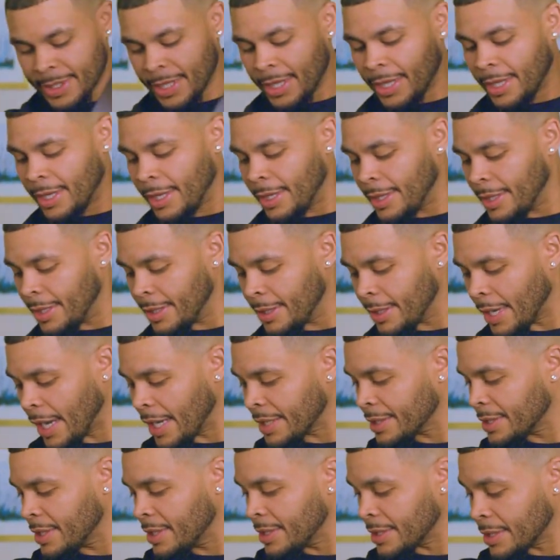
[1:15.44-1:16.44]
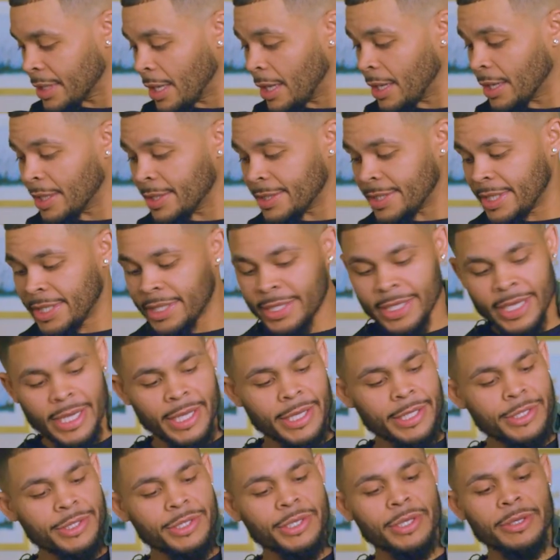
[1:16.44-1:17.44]
uh, actually as long as
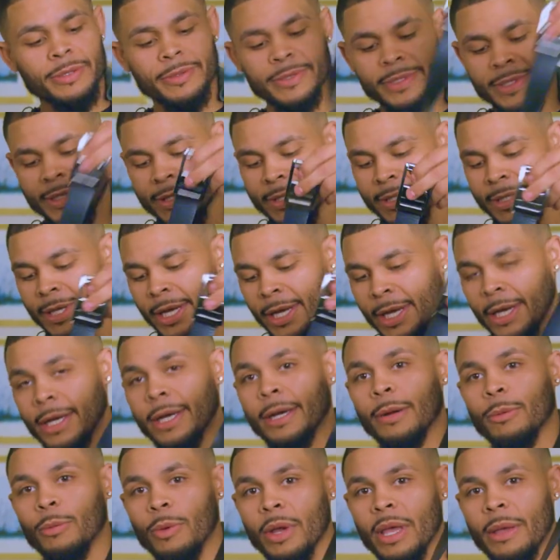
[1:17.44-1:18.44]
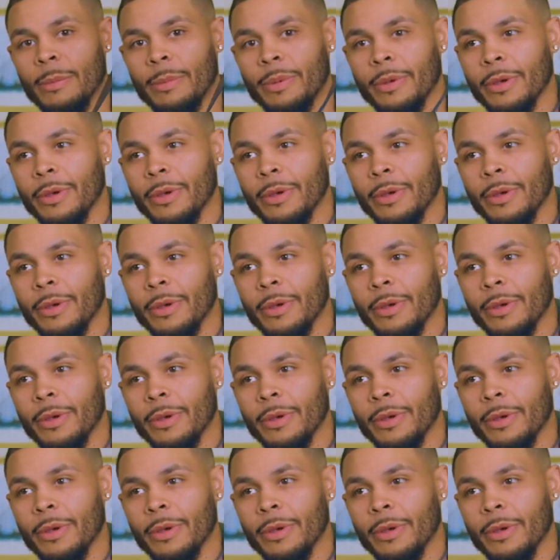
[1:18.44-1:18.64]
Indiana Jones's uh, whip.